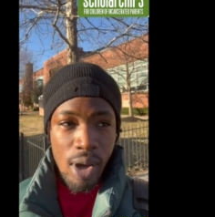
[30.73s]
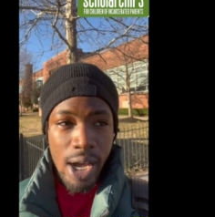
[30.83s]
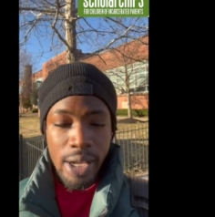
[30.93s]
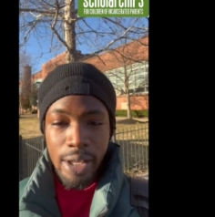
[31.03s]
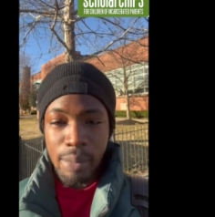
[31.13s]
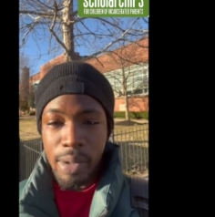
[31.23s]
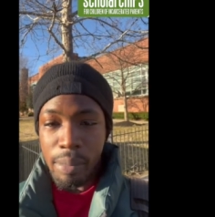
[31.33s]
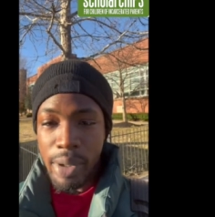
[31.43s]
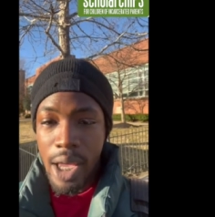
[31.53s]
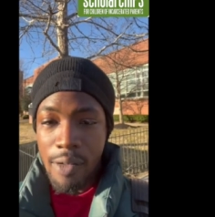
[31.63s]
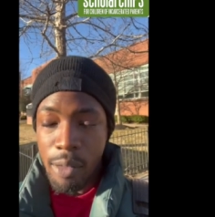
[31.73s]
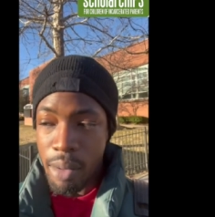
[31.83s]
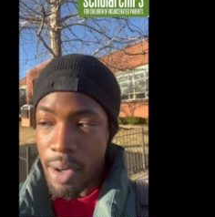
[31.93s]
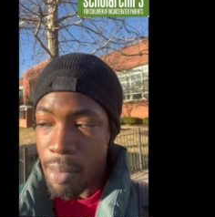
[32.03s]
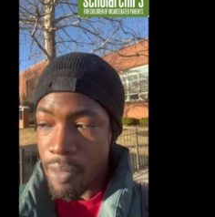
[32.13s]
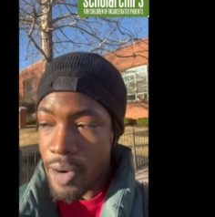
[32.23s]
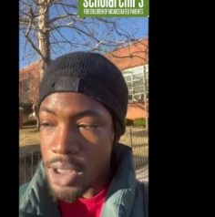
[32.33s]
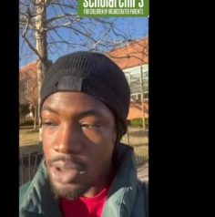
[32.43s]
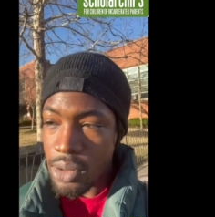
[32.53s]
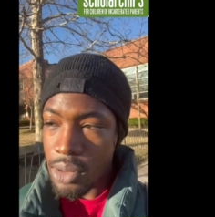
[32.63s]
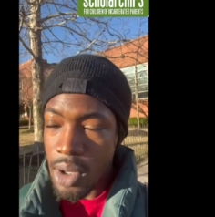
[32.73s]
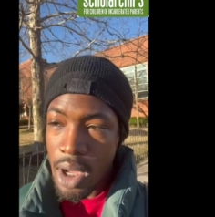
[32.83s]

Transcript: I am a behavior prep professional.